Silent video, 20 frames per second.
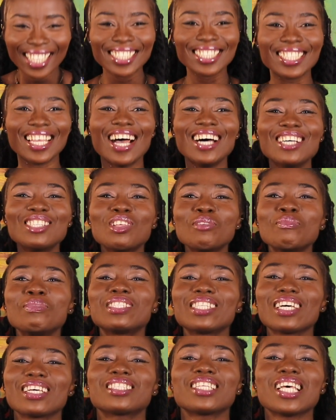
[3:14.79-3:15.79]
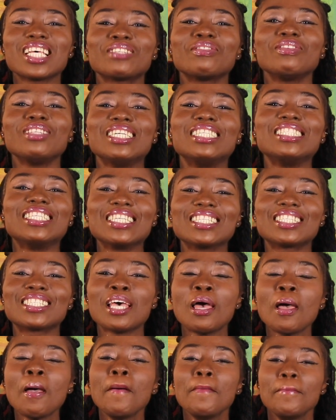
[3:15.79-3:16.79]
She has to be successful in it
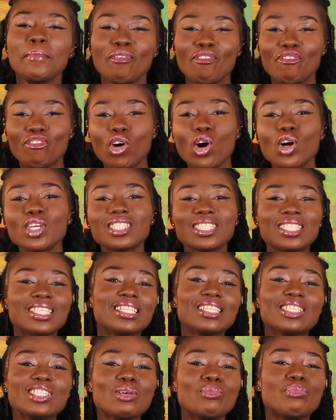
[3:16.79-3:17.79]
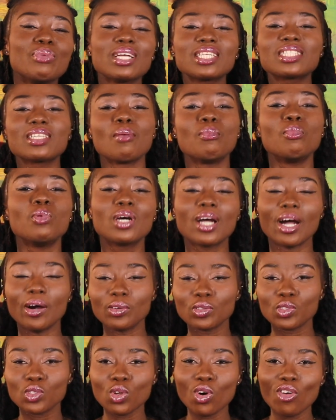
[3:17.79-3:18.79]
before she brings the book
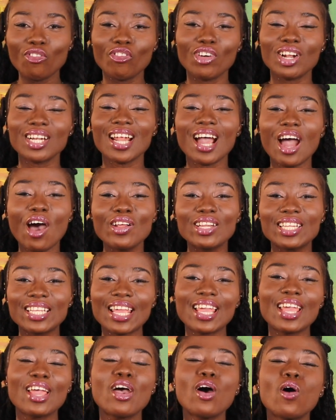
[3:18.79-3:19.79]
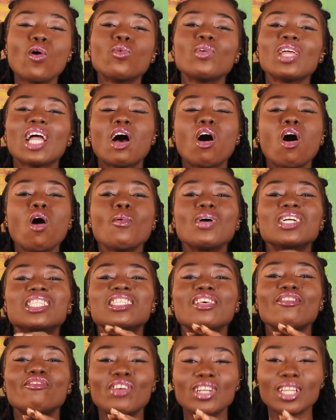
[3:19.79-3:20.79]
out. So for now, we are all
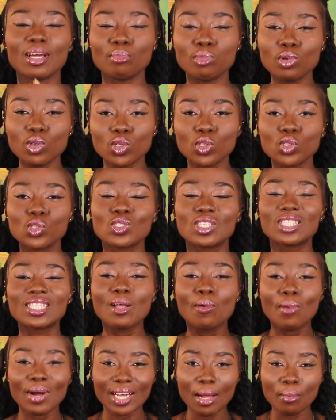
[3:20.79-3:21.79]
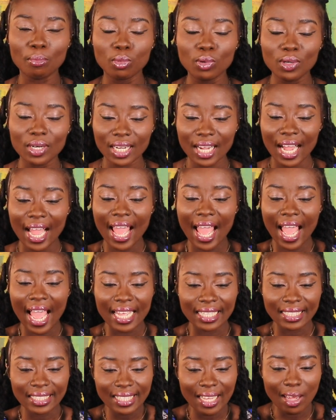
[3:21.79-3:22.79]
waiting for the book to see what the book
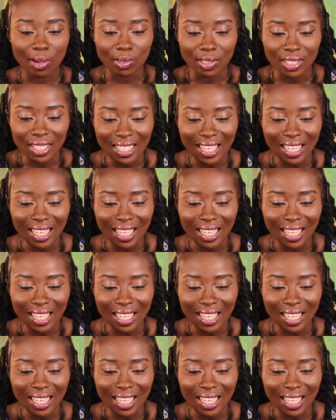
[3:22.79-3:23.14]
entails.